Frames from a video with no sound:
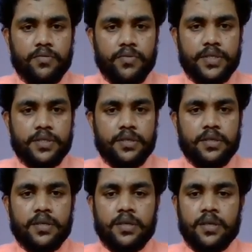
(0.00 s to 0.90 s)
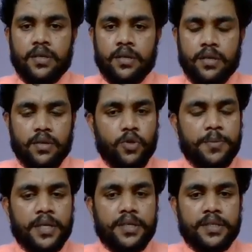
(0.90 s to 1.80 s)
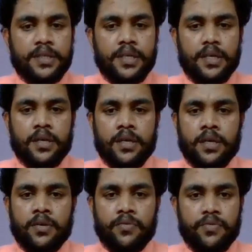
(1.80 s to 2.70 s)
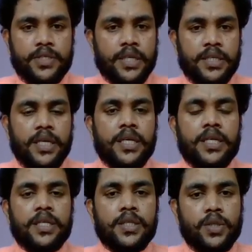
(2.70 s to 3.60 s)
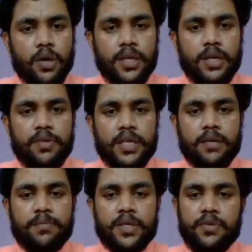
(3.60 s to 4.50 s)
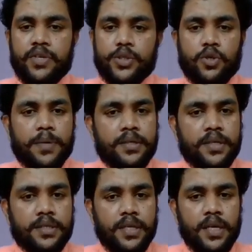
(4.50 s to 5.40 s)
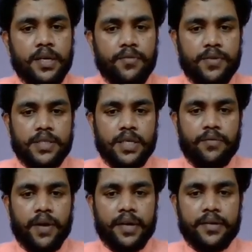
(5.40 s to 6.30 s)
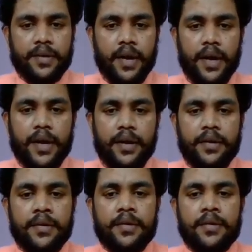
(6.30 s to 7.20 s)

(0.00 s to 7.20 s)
which grouped under the which are the non-living component which group under the physical factor. And